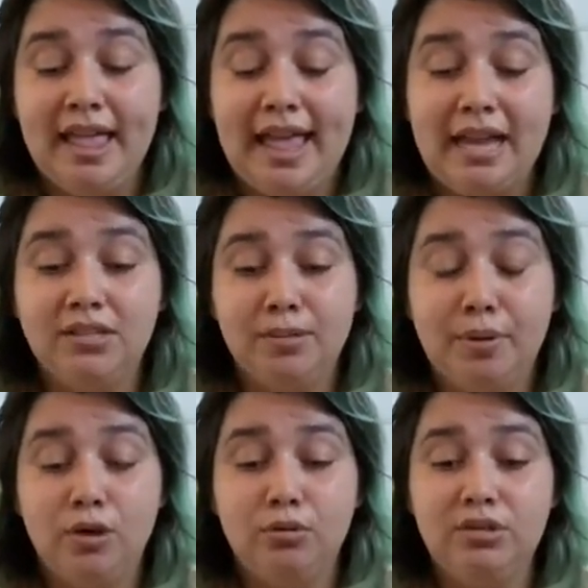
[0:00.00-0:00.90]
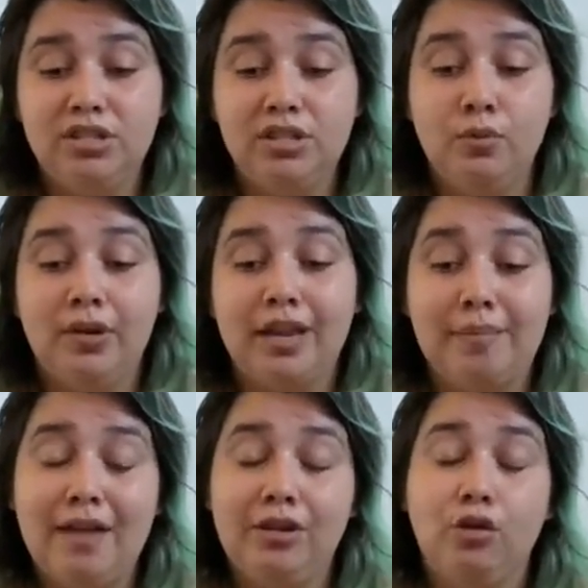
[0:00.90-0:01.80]
as opposed to when I'm
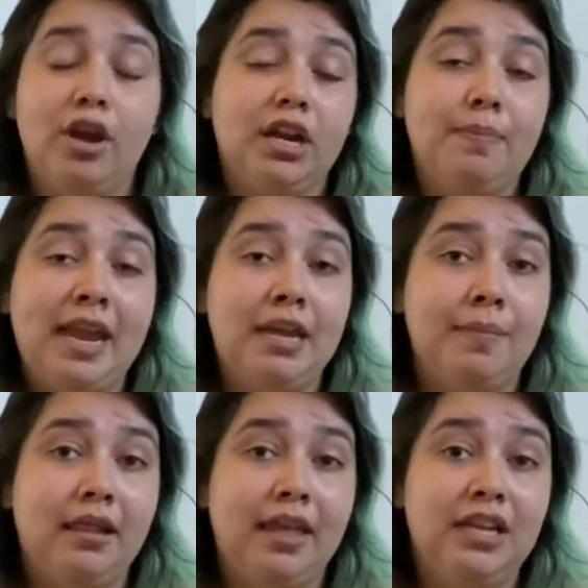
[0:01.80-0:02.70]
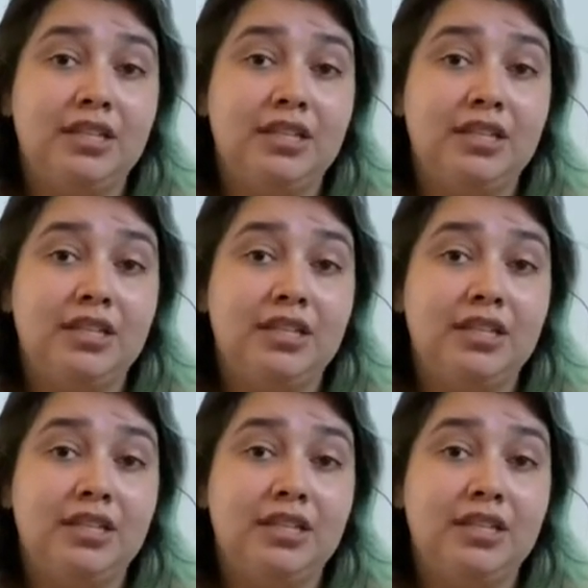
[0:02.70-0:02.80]
having chronic pain in my legs.